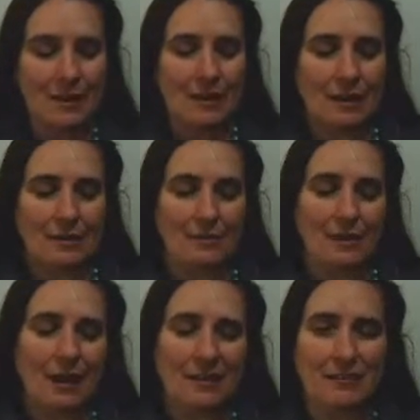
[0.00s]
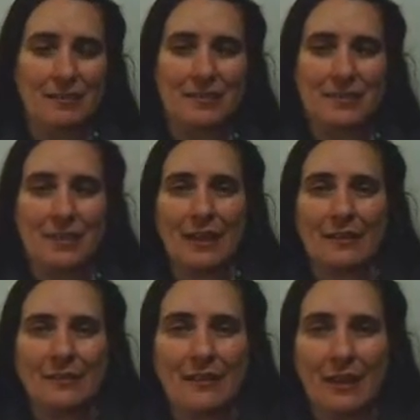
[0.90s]
It's not in every state.
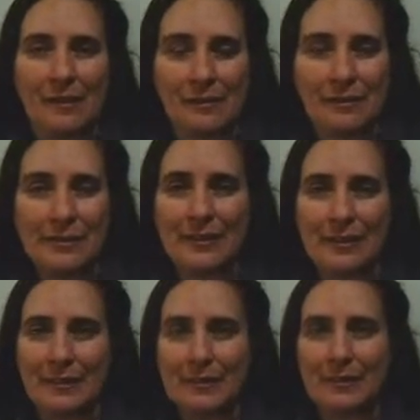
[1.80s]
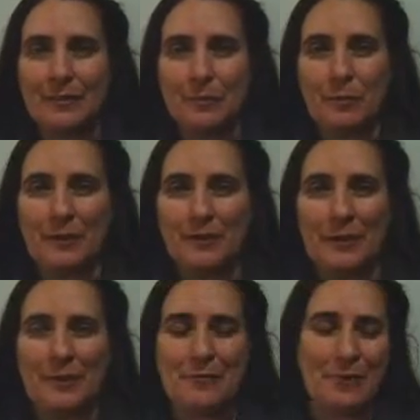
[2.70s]
It's not in every city. Uh, you're pretty lucky
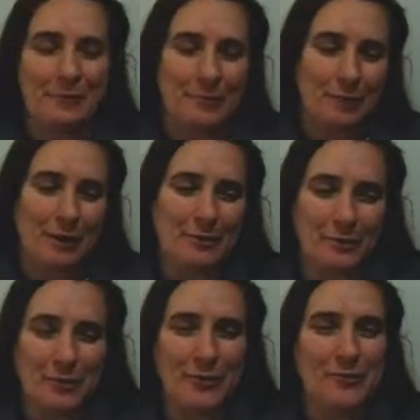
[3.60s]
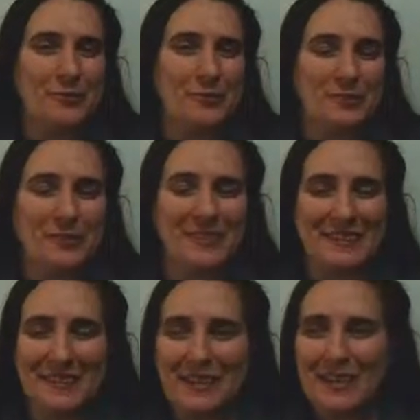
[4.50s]
if you have a Trader Joe's in your city.
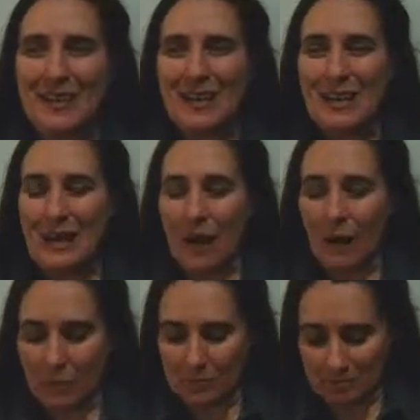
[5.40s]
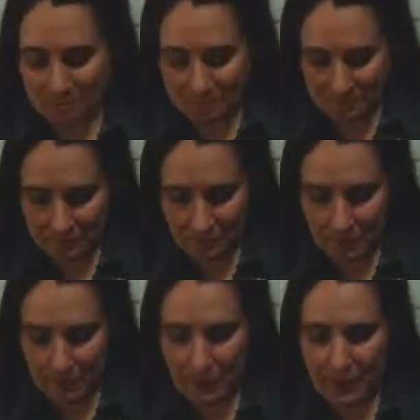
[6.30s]
Um,
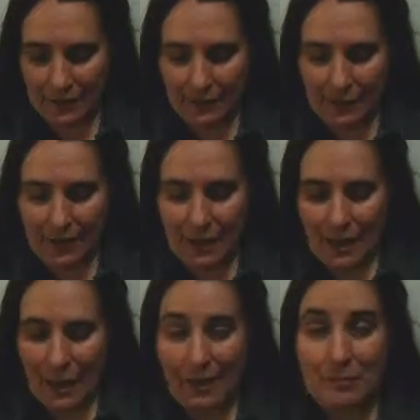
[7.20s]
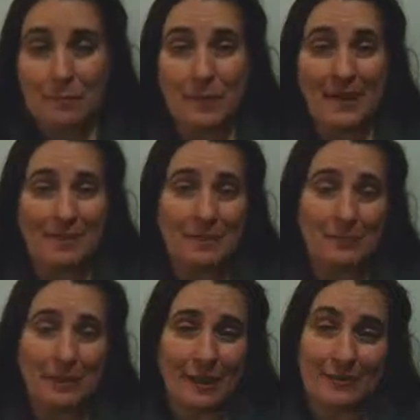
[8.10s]
but I was buying their
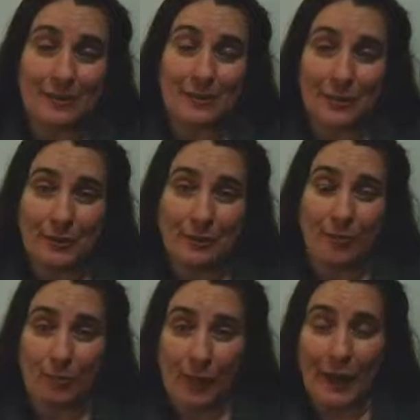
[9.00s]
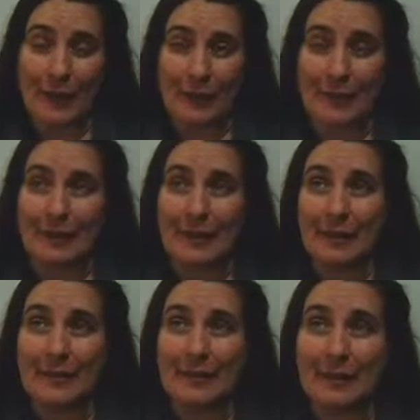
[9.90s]
flaxseed oil for a while, and then
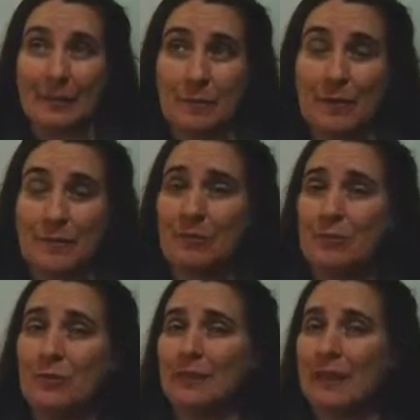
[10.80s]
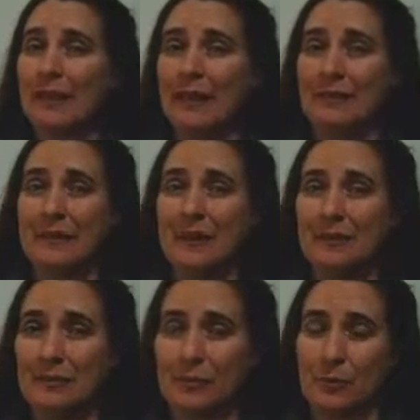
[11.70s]
because it was only like $8
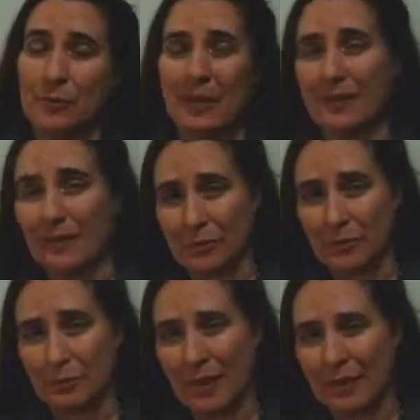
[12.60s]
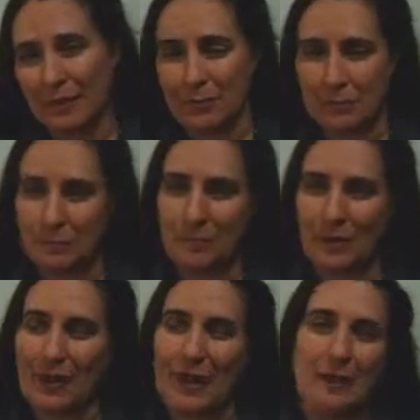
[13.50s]
for a bottle, although the bottle was about
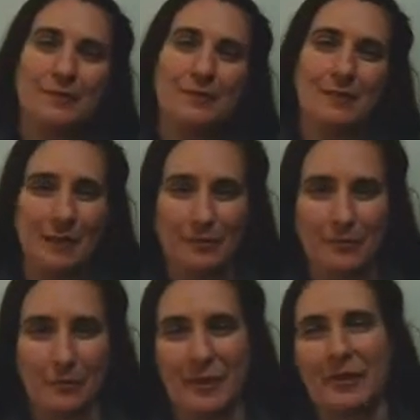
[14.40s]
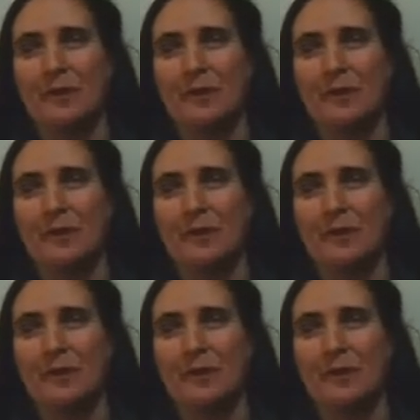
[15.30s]
half the size of a big